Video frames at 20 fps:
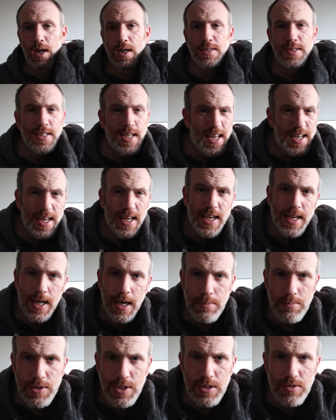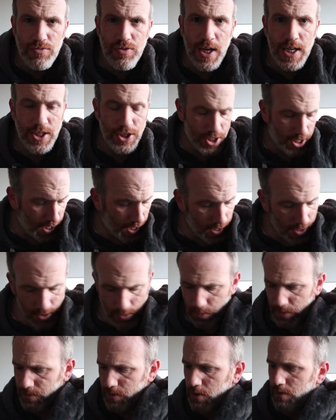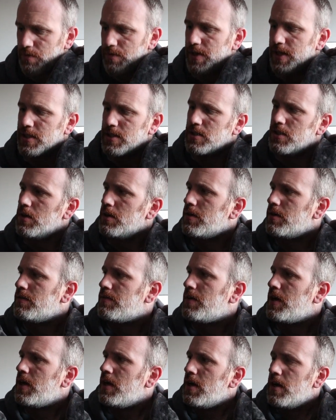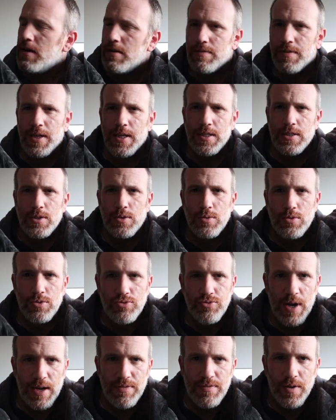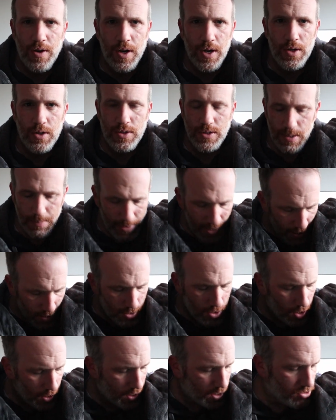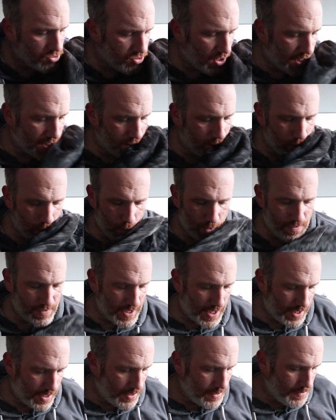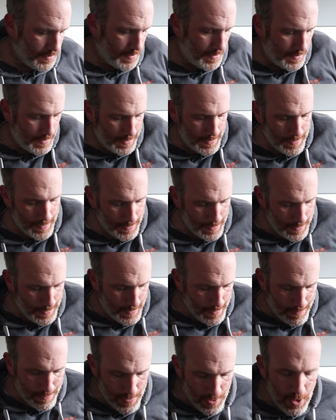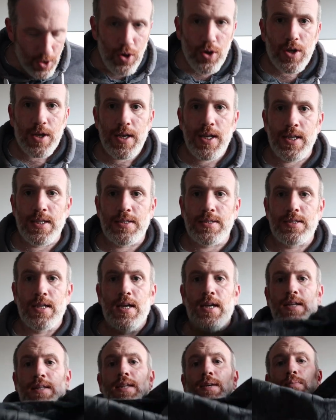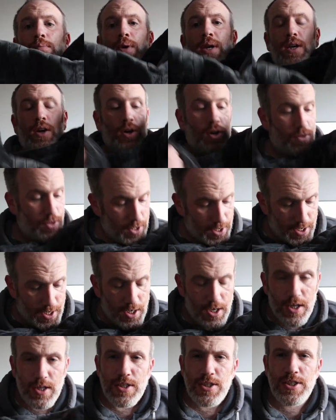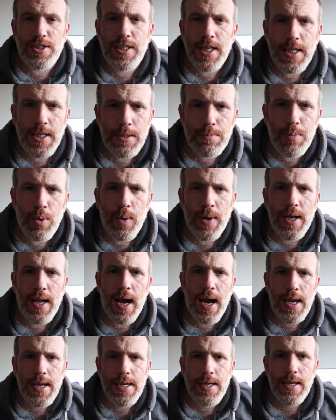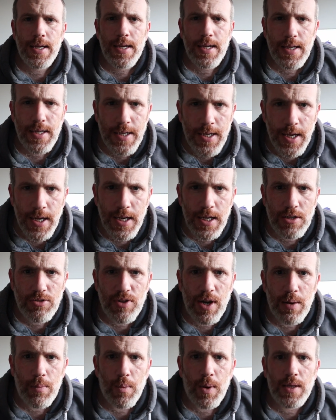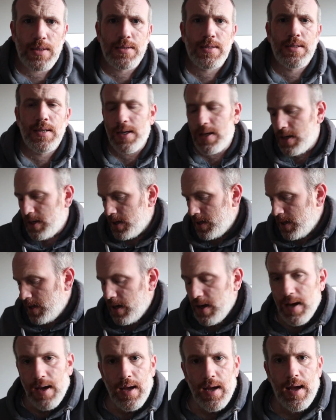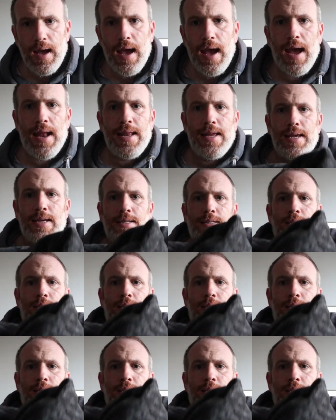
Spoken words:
Like I said, it comes in a range of colors. We've gone for this kind of, I think it's called graphite or something. It's like a gray sort of color. Look at this. We got the 6.8 kilogram one. And it